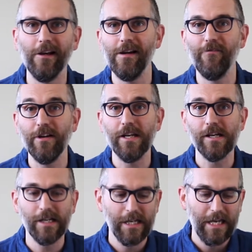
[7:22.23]
every
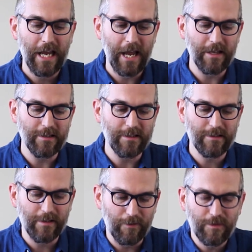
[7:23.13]
year and
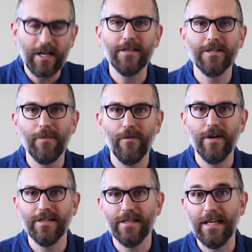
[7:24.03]
like ties it on my wrist.